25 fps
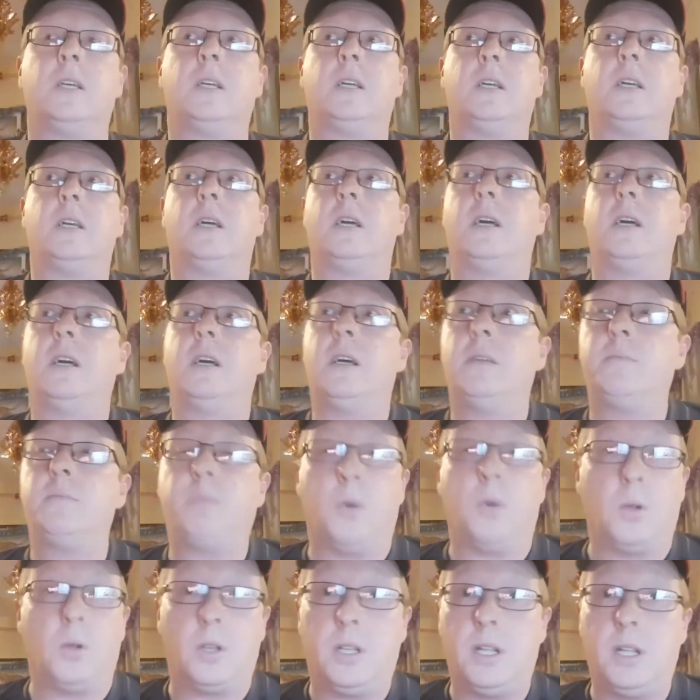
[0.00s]

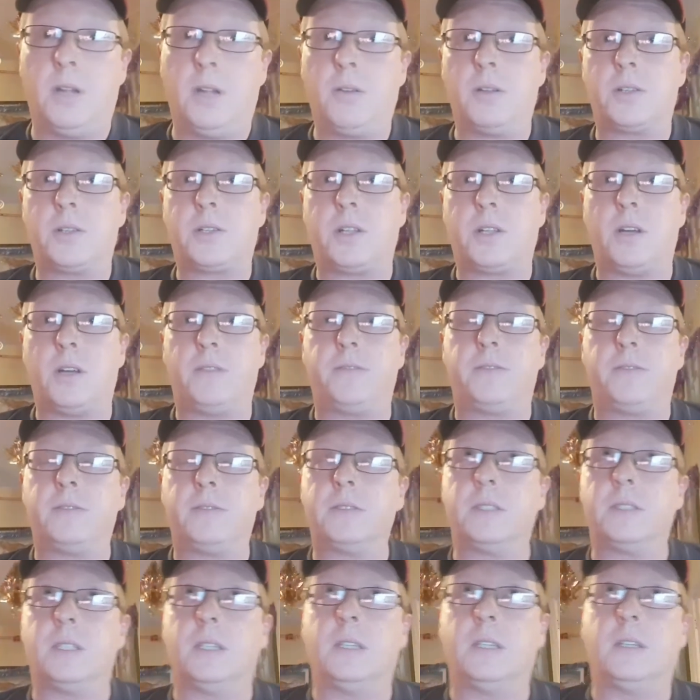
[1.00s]
Bought a load of stuff
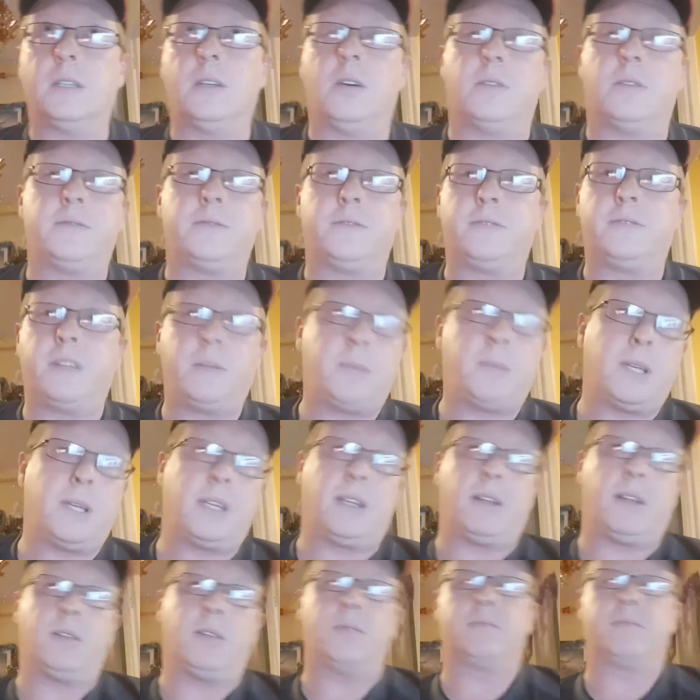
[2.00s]
off of
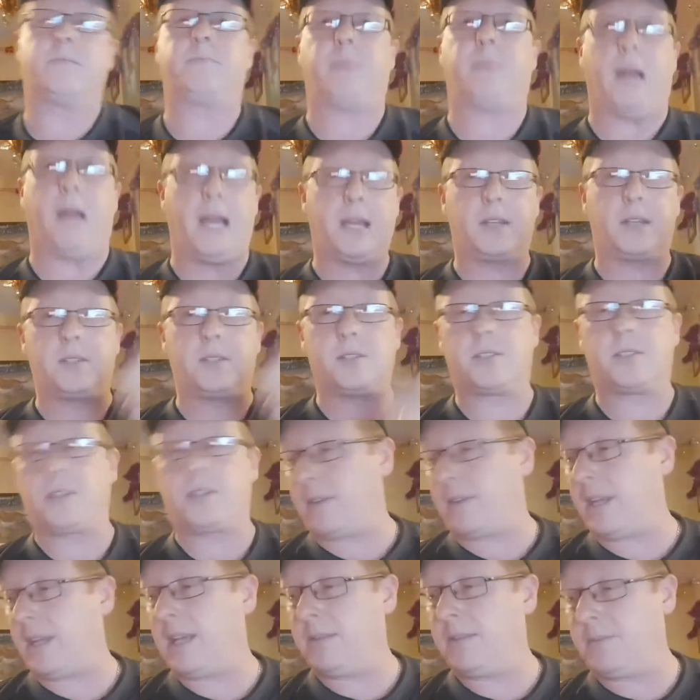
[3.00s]
eBay, bags and
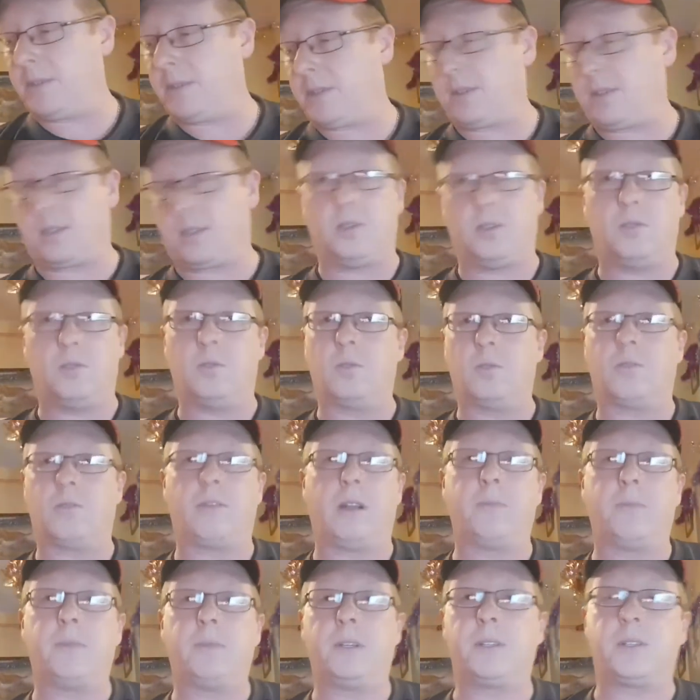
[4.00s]
stuff like that, which I got all
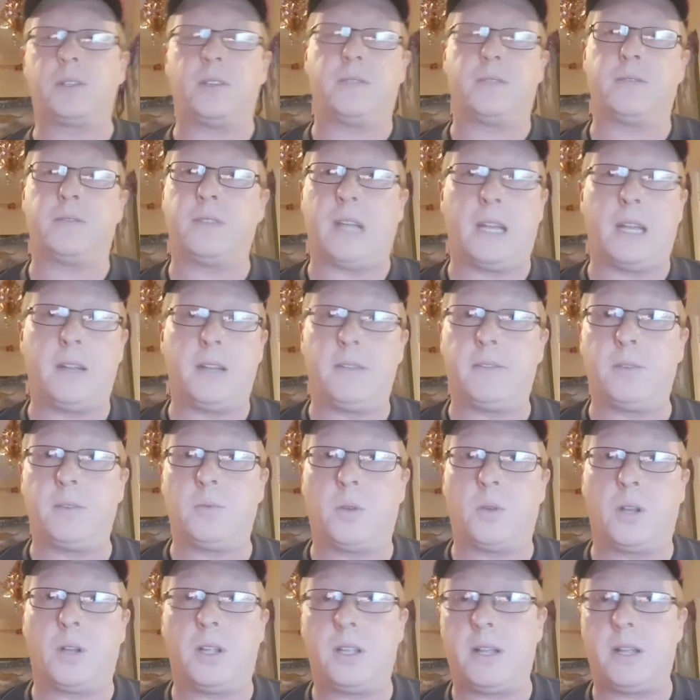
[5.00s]
around me. So if any of you
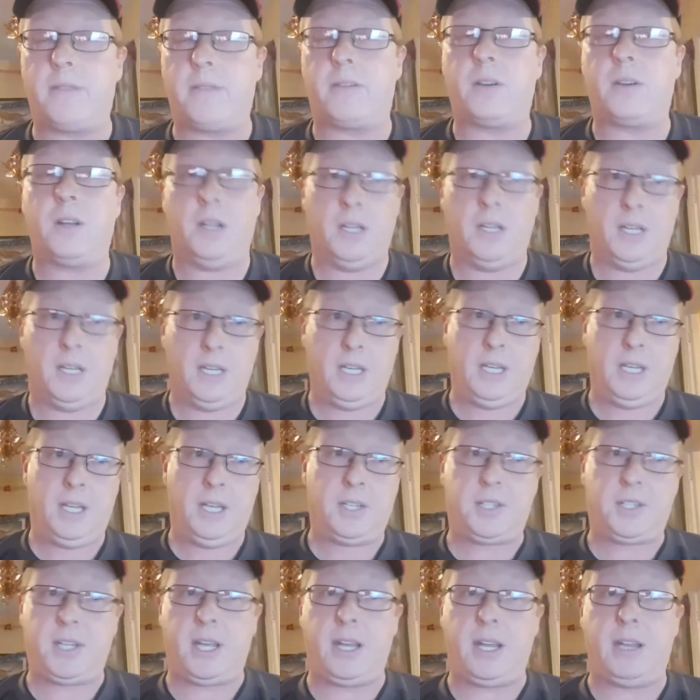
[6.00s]
want to ever
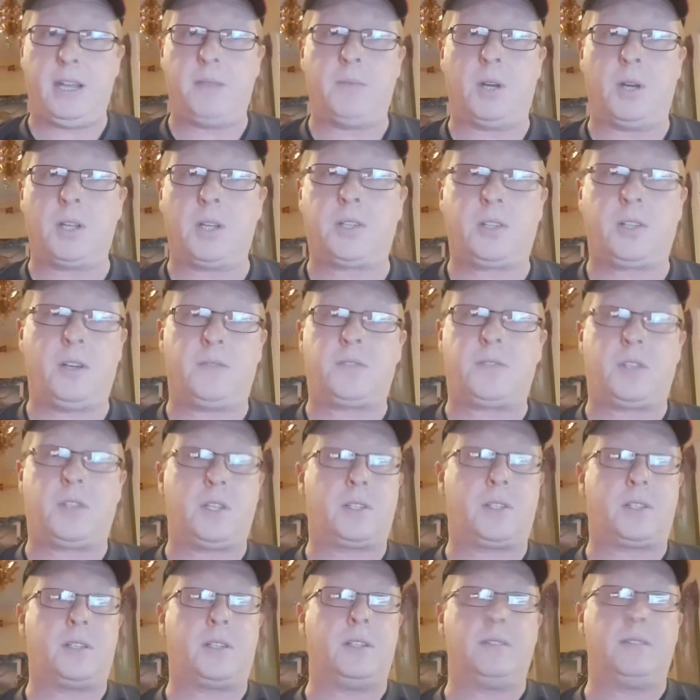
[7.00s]
see any of my stuff,
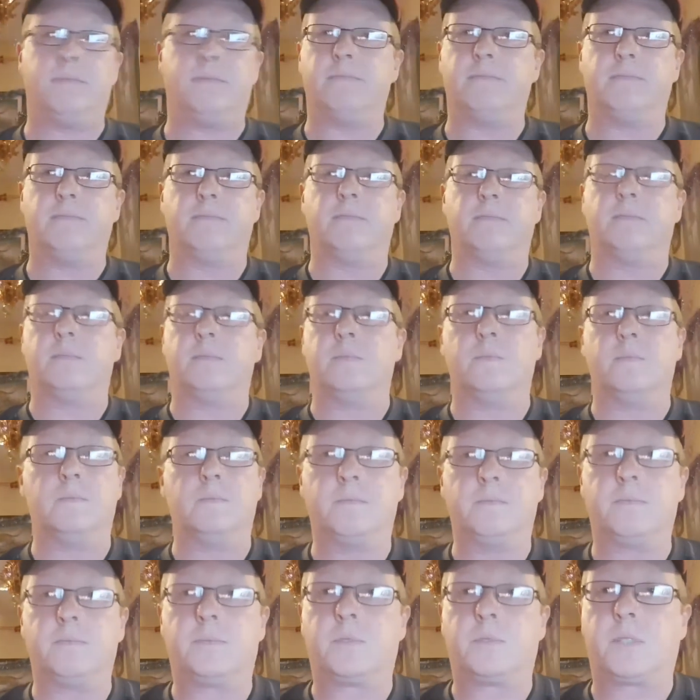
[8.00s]
just
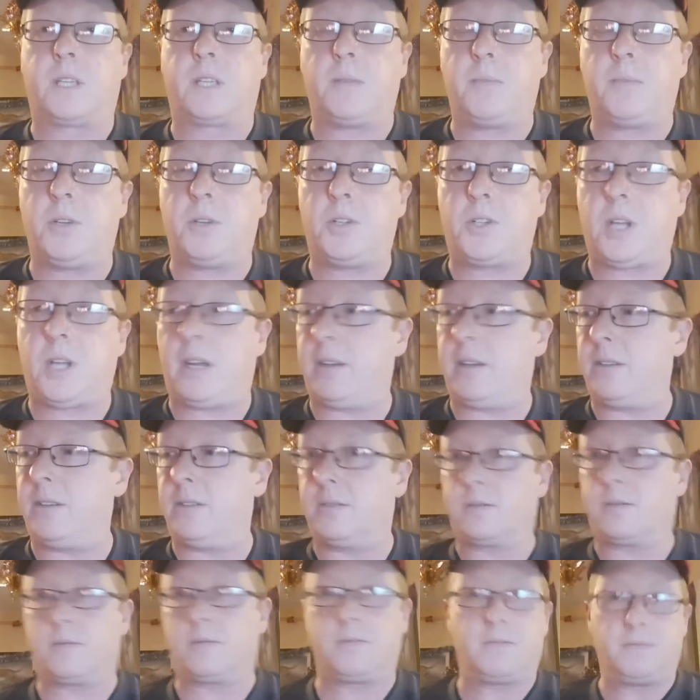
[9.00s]
give me a shout and
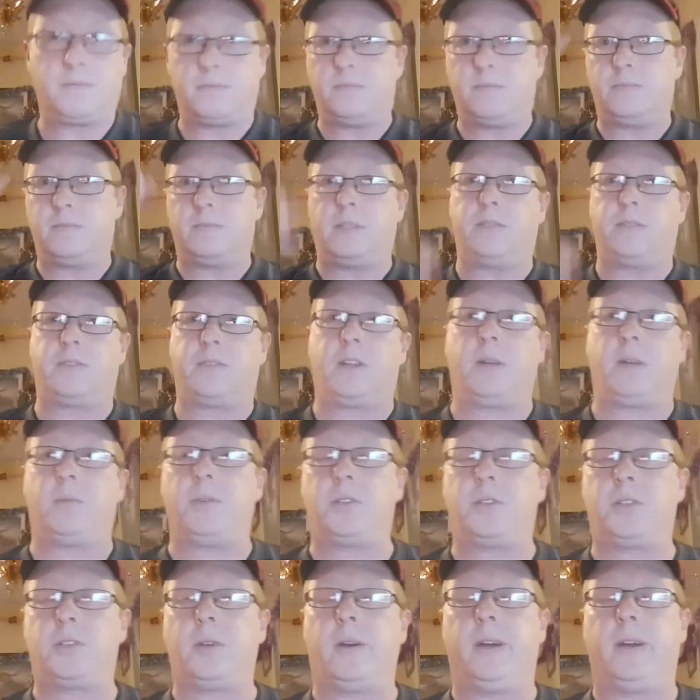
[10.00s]
I'll lift it up
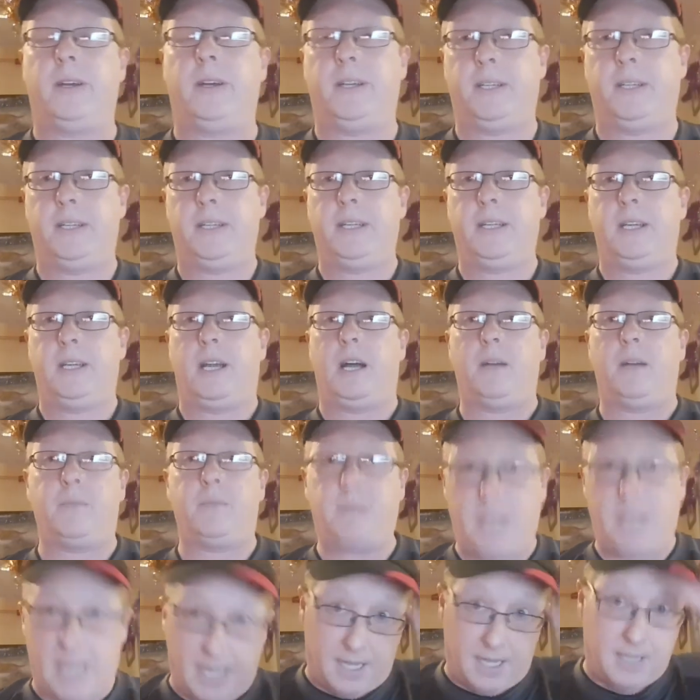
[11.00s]
and show it.
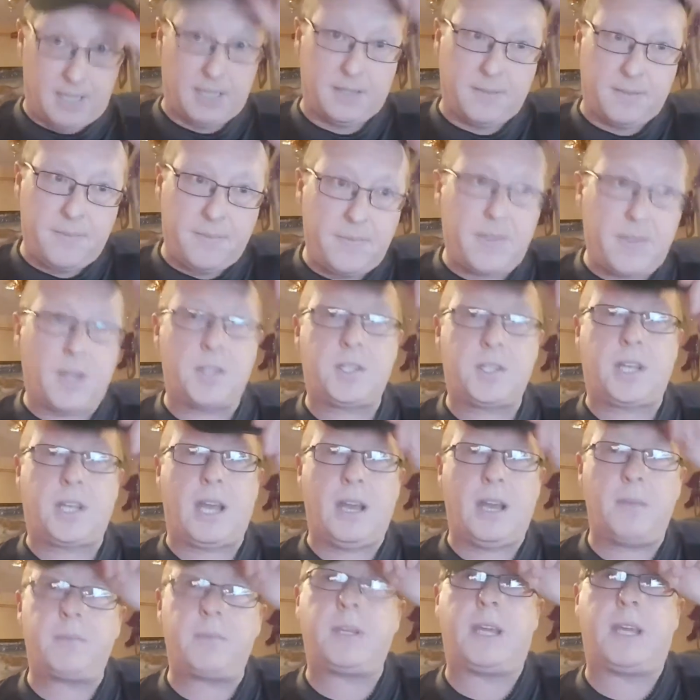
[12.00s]
Yeah, nice
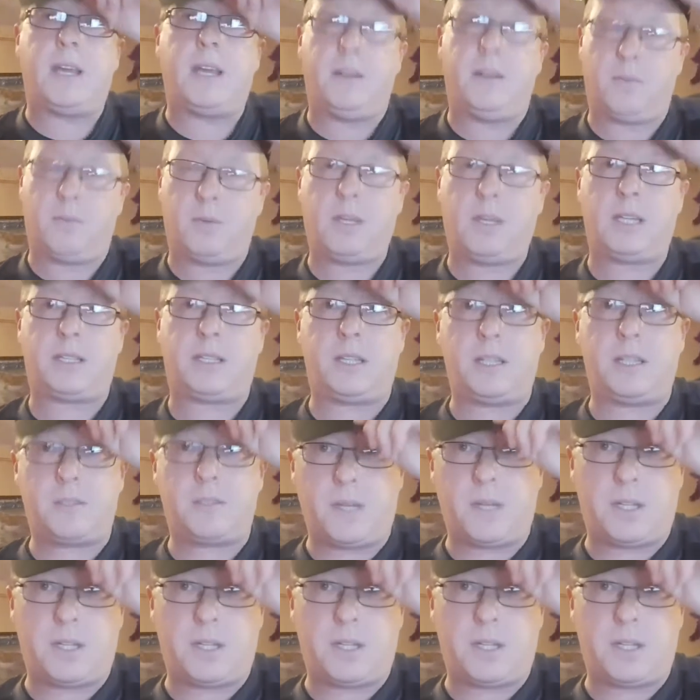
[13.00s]
cap. Yeah, we had these made